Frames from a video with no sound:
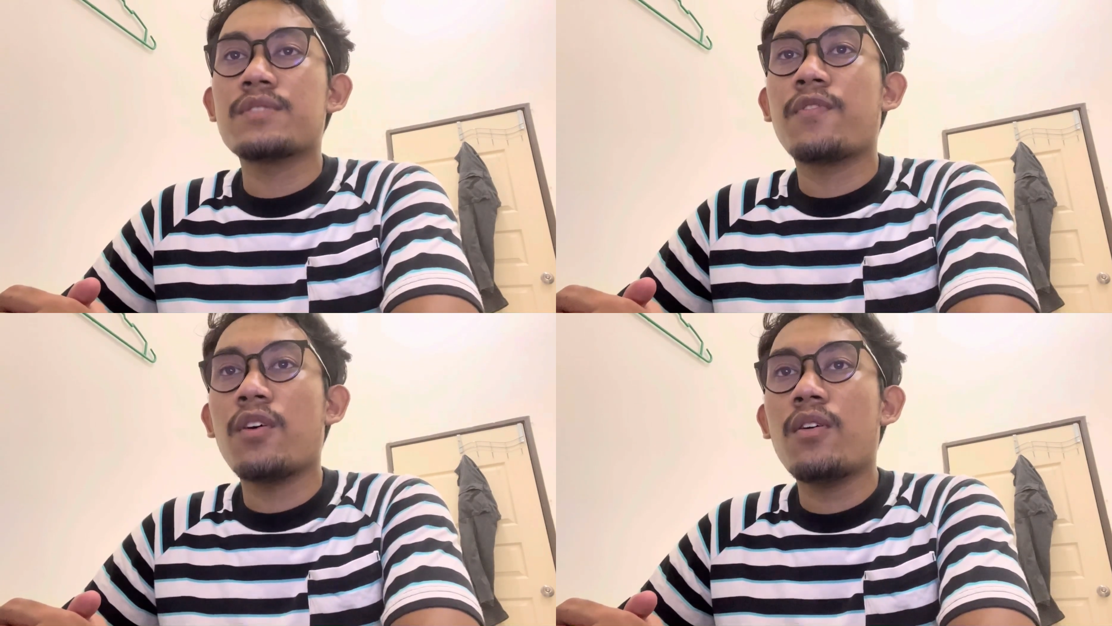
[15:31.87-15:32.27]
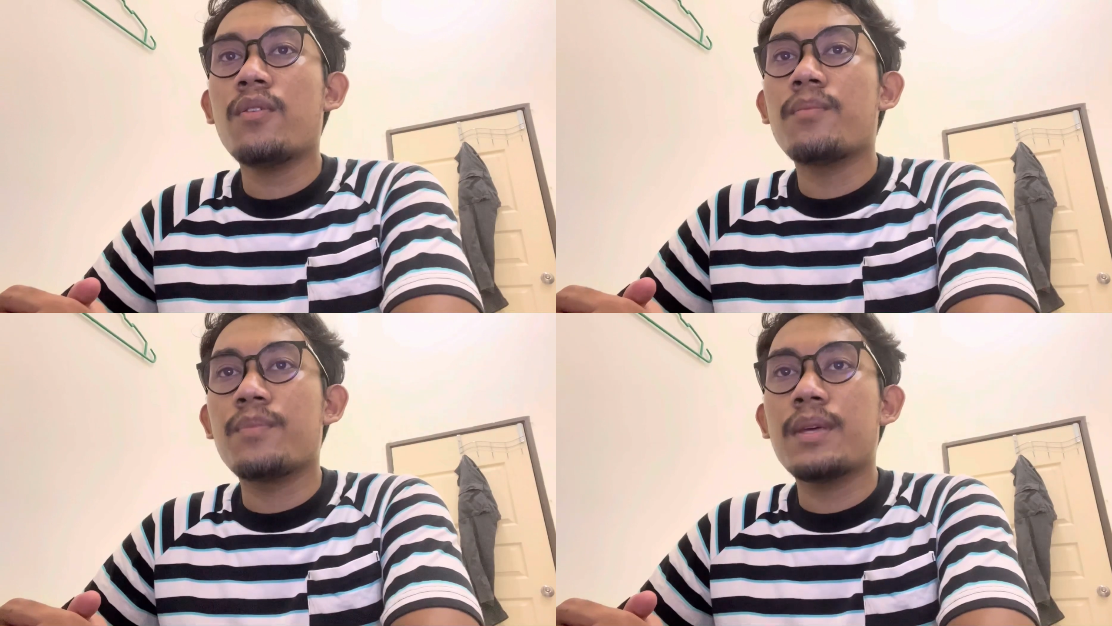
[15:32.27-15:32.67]
floor
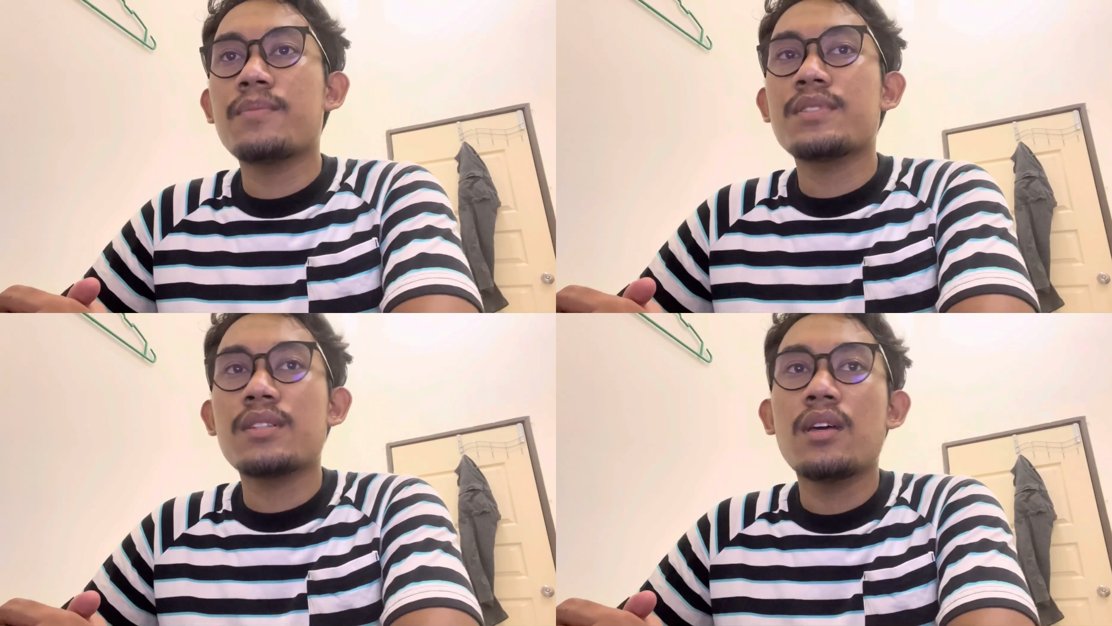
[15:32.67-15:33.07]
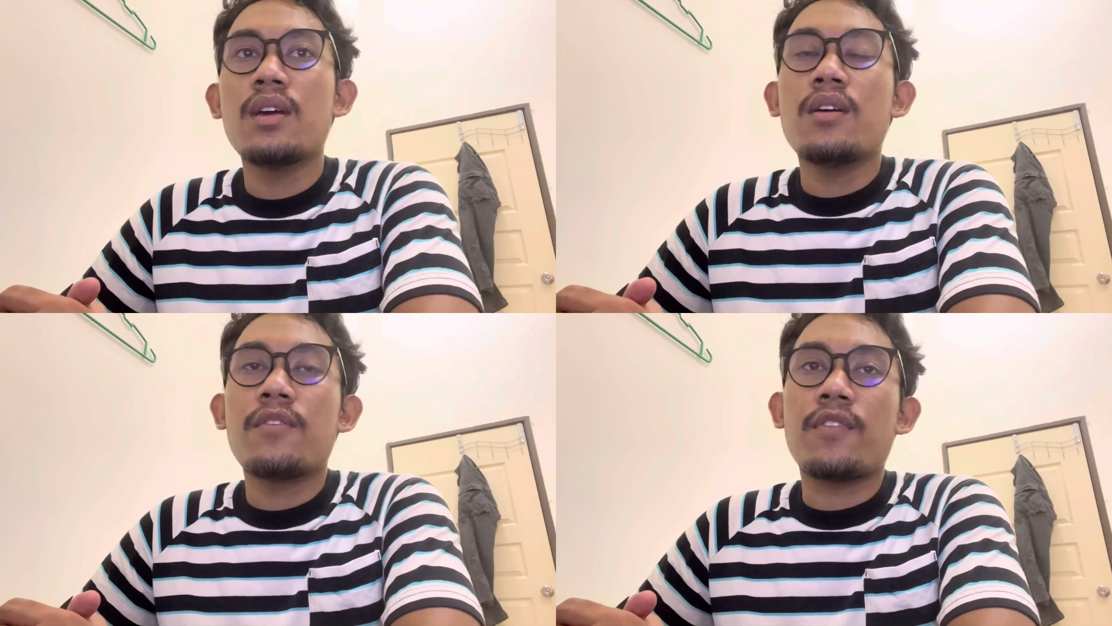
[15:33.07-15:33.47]
beams
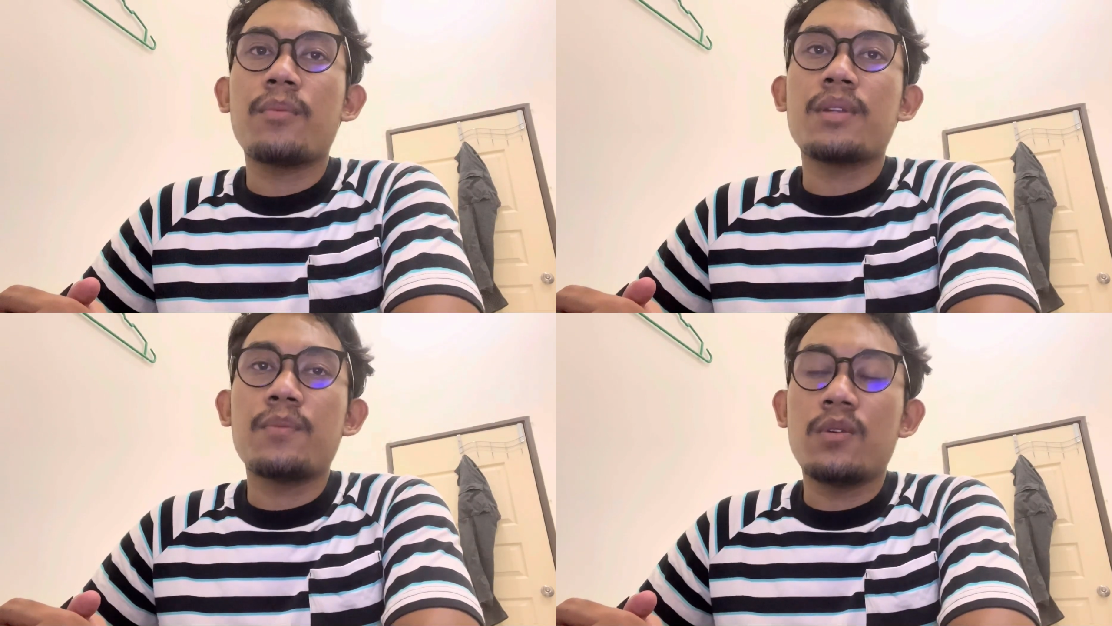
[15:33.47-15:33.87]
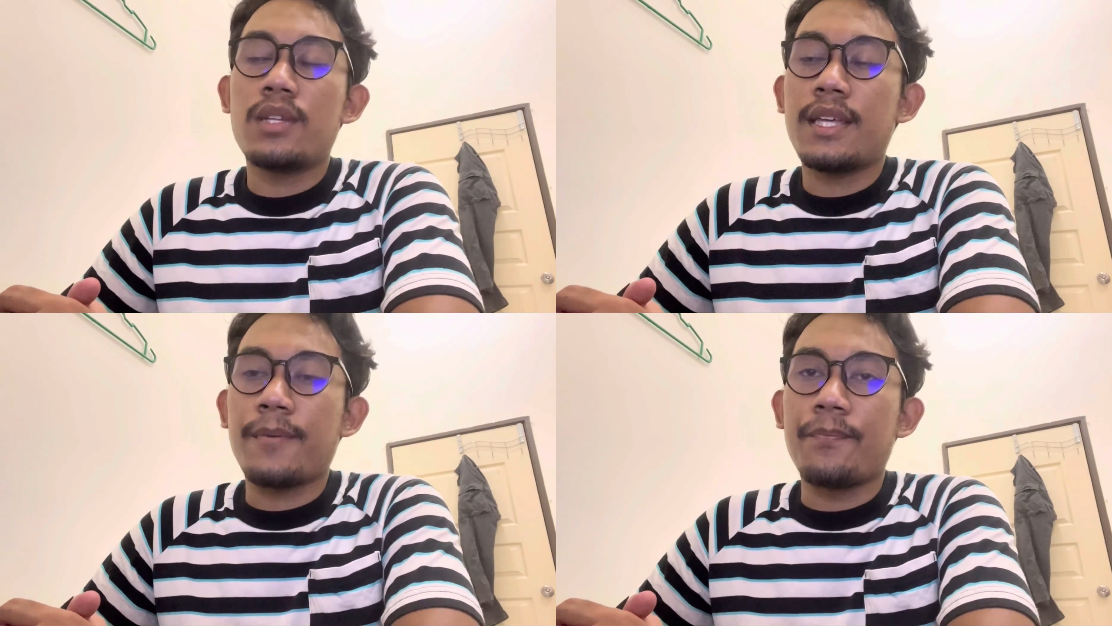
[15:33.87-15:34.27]
from the building.